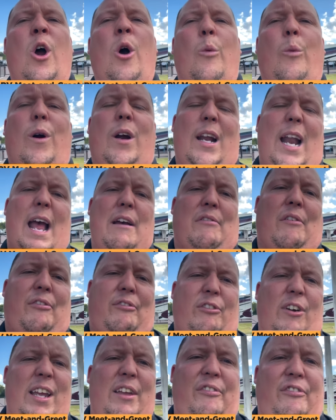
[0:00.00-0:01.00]
We're going to have a
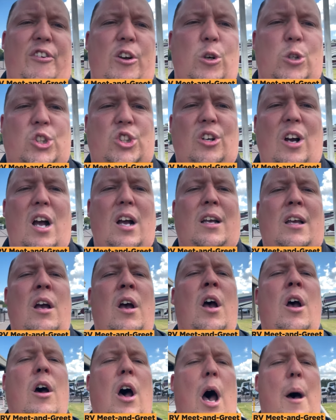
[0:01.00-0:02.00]
free food truck,
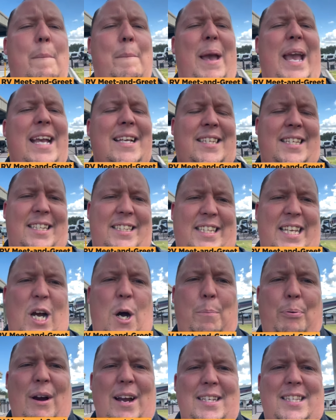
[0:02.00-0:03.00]
amazing sale
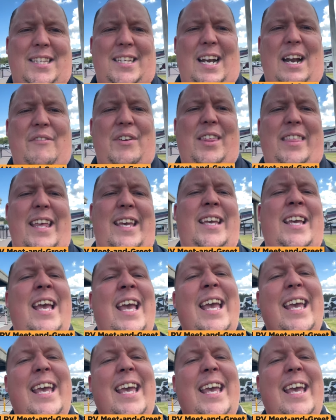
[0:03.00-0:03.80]
prices and everything.